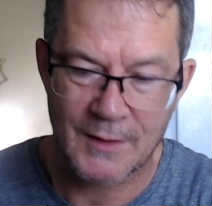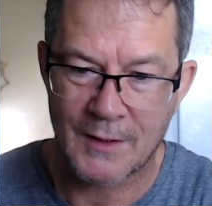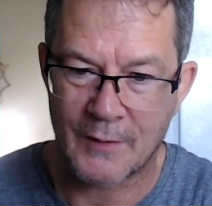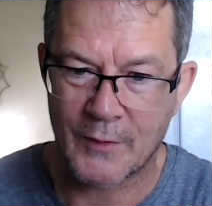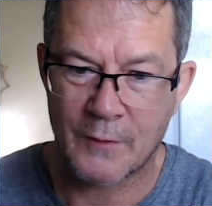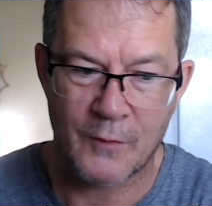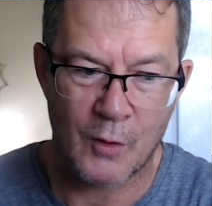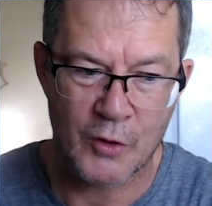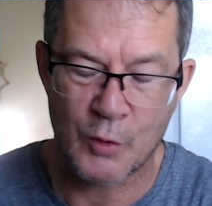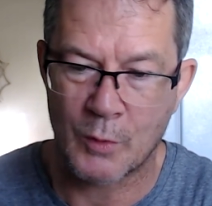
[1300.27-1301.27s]
and
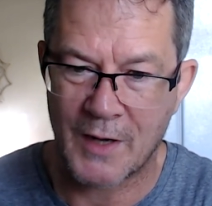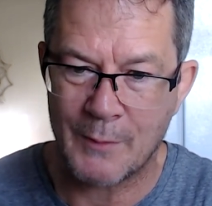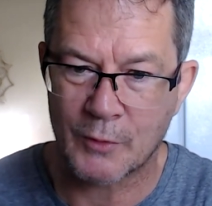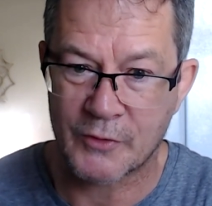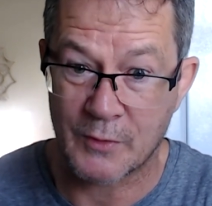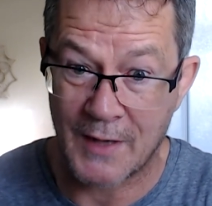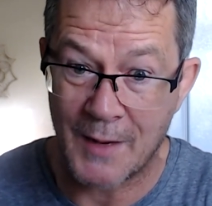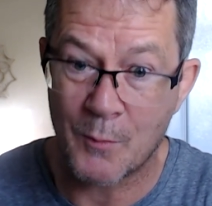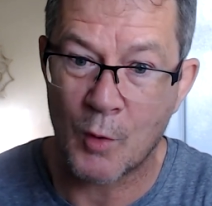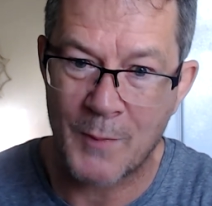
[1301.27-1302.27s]
therefore you were able to
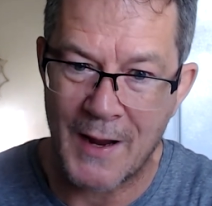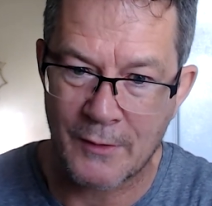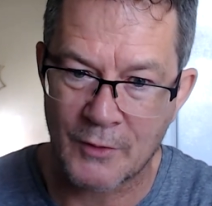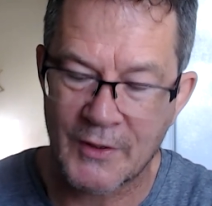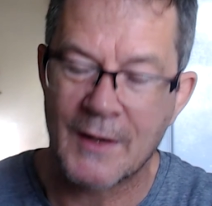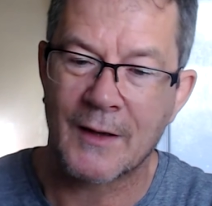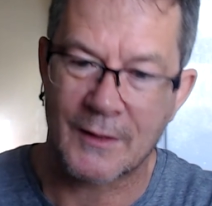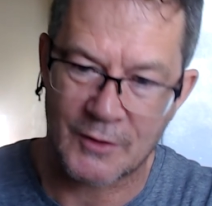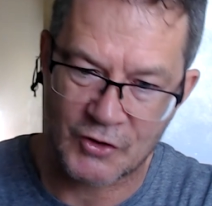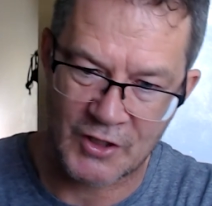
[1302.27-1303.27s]
get more panels
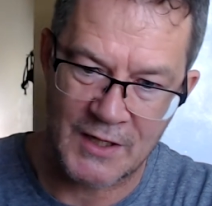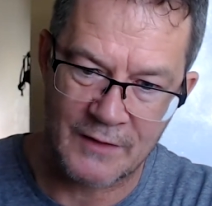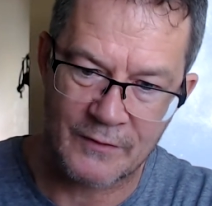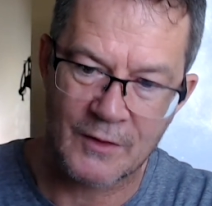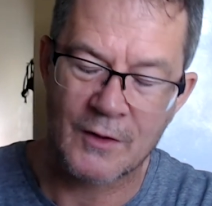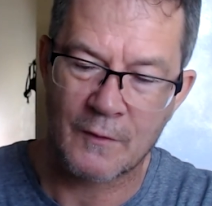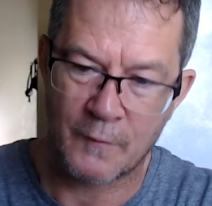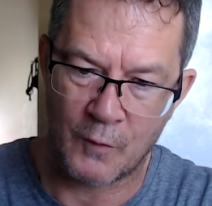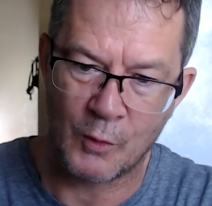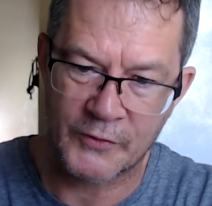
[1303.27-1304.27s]
and achieve
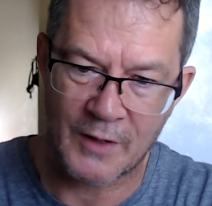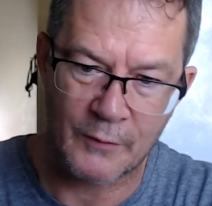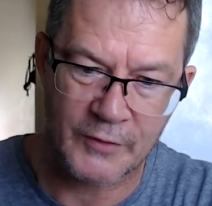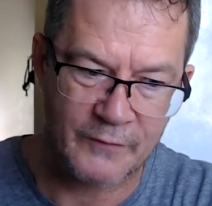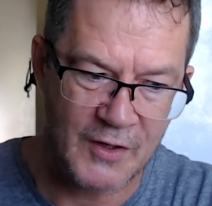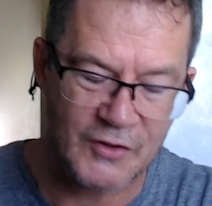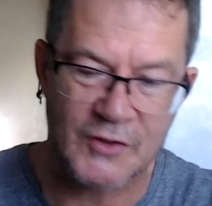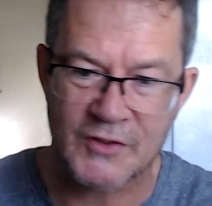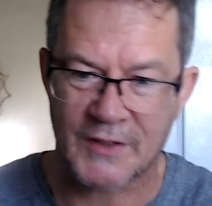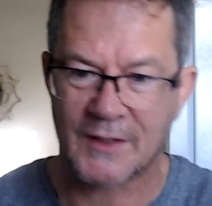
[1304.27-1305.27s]
full
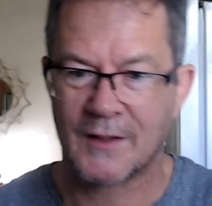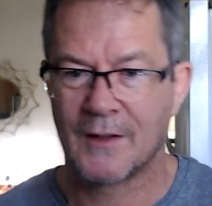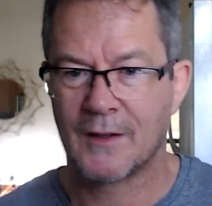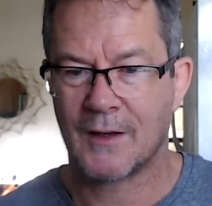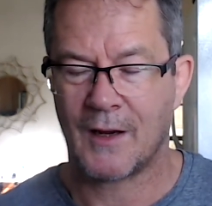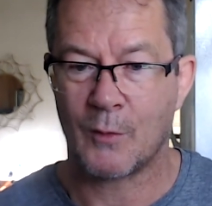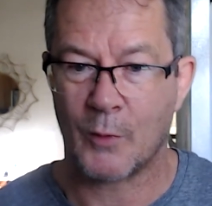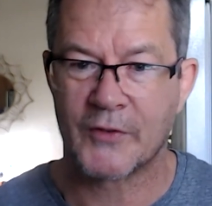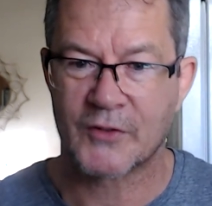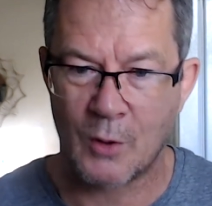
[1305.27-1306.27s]
self-sufficiency
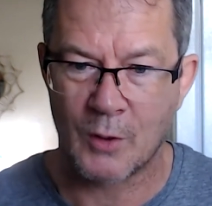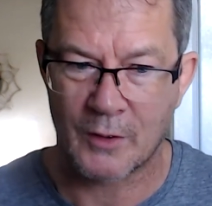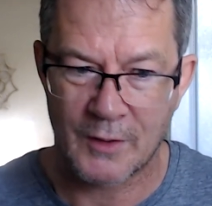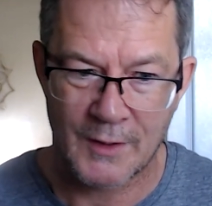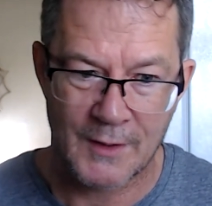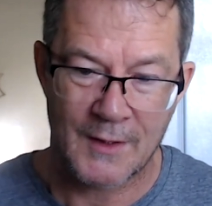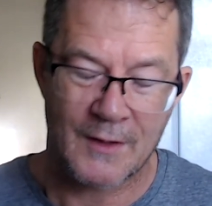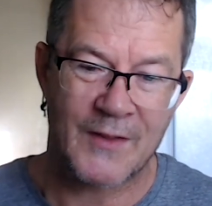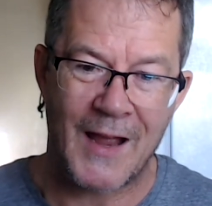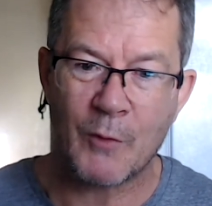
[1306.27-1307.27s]
with solar,
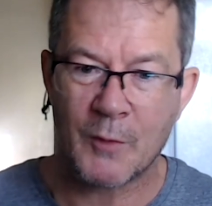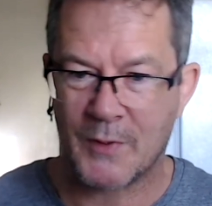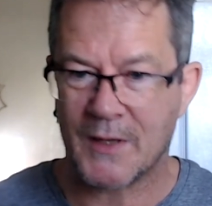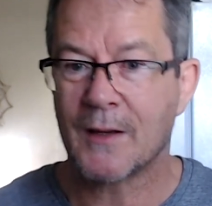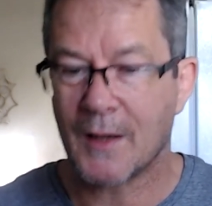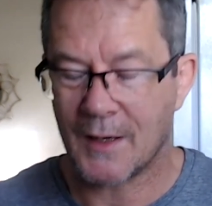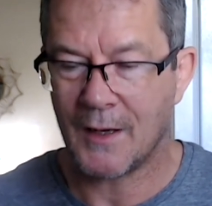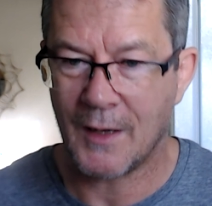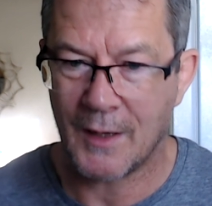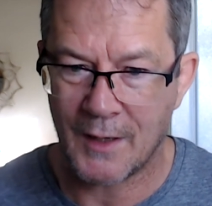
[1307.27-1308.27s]
that would be
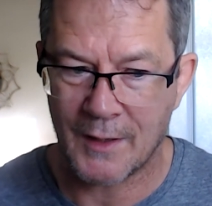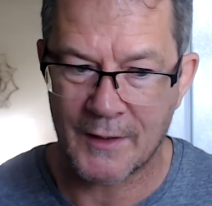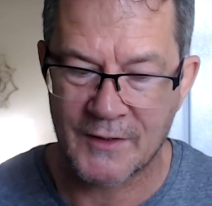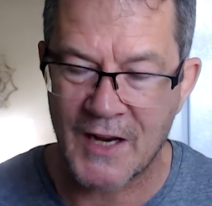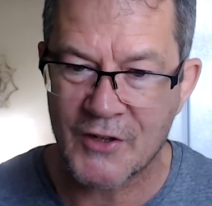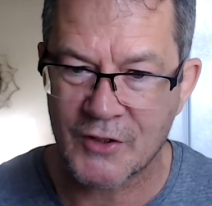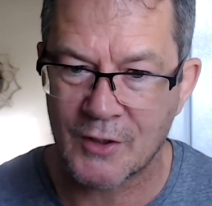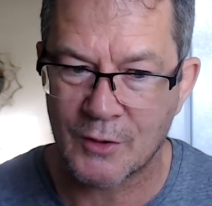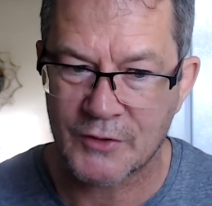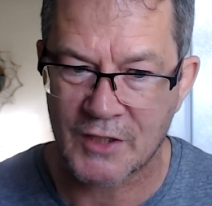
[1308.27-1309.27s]
an
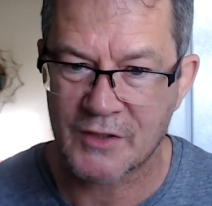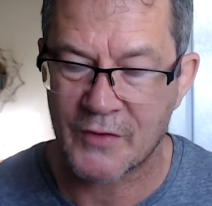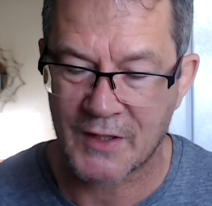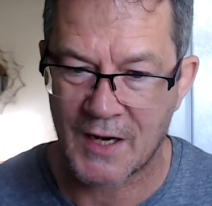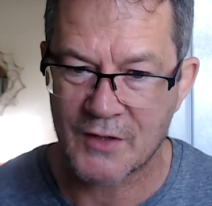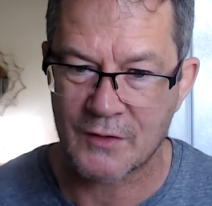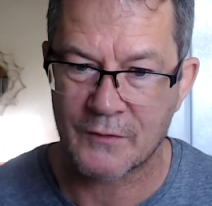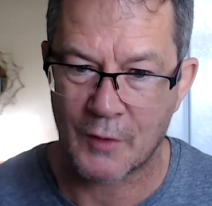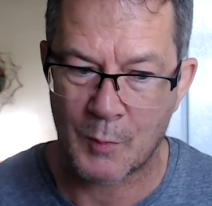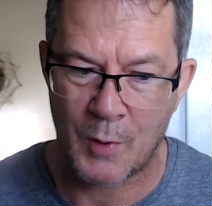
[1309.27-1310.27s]
additional justification
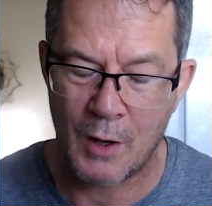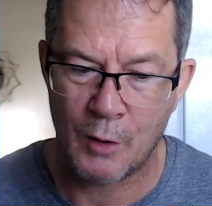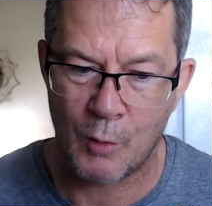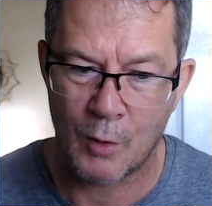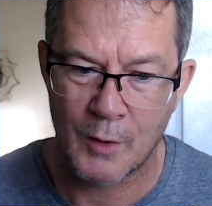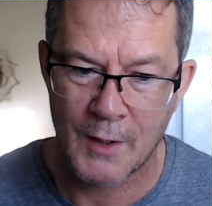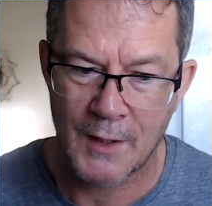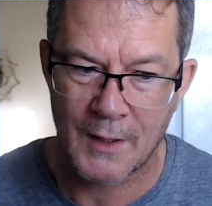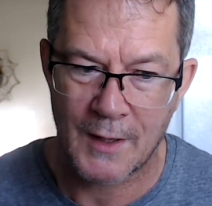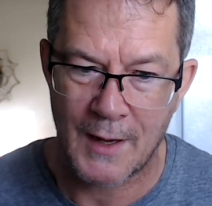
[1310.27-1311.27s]
for the Powerwall,
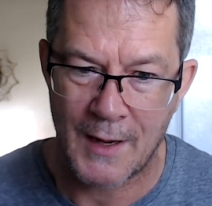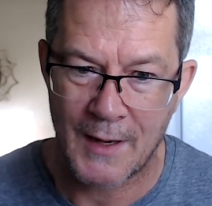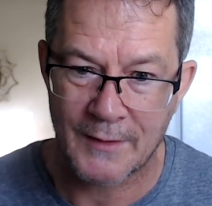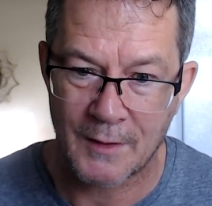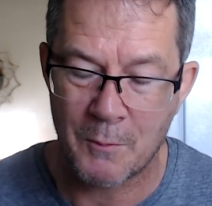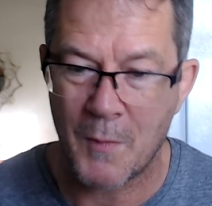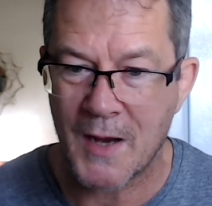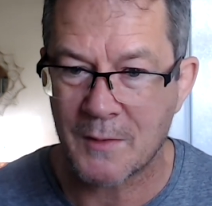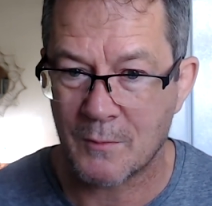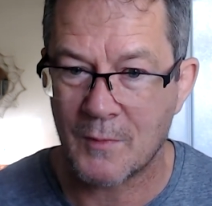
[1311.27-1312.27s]
and it
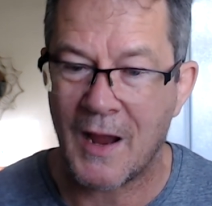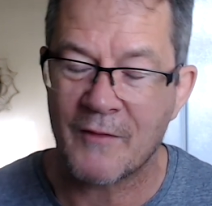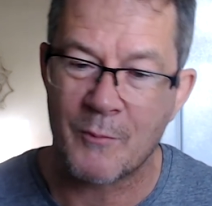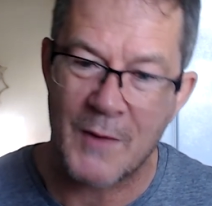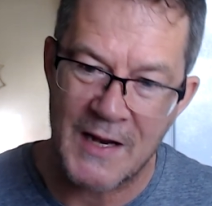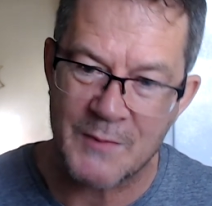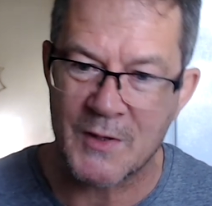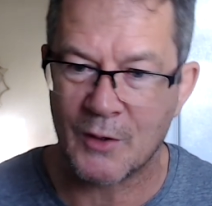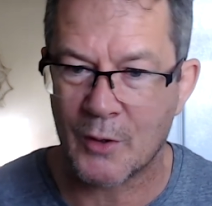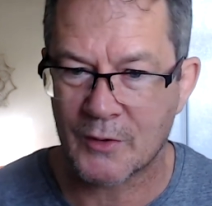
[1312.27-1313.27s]
might have made
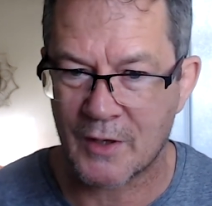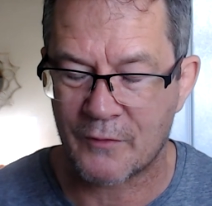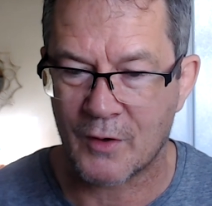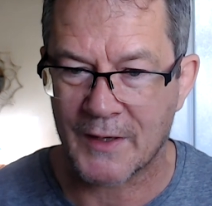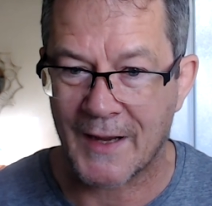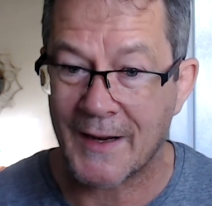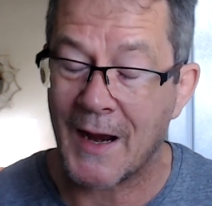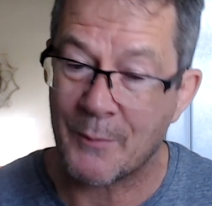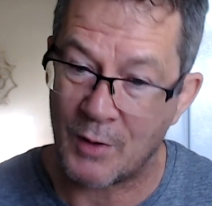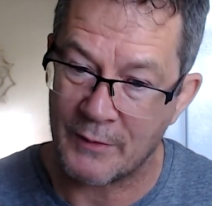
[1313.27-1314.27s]
me look differently at it.
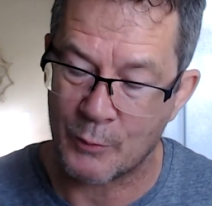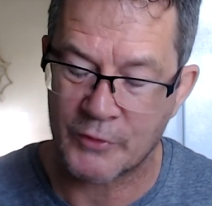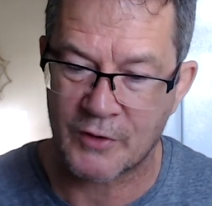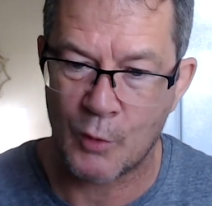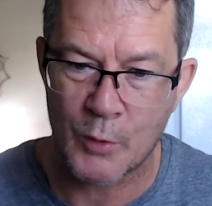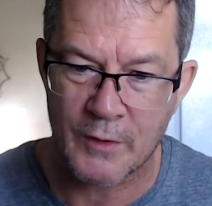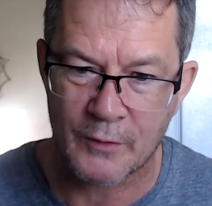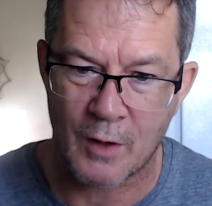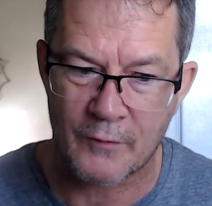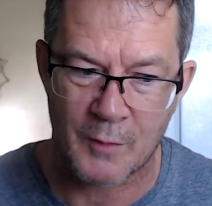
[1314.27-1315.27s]
I probably still wouldn't have
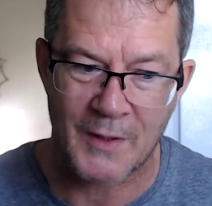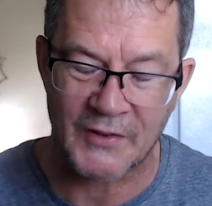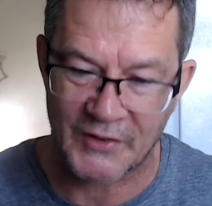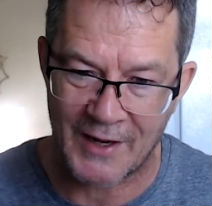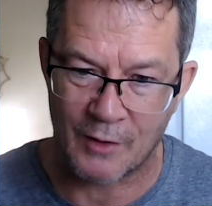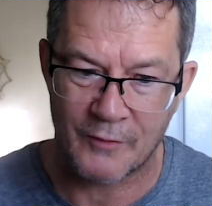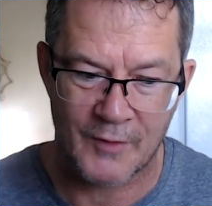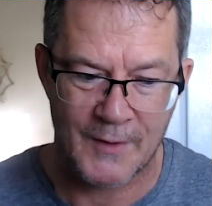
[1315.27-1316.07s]
gone for it myself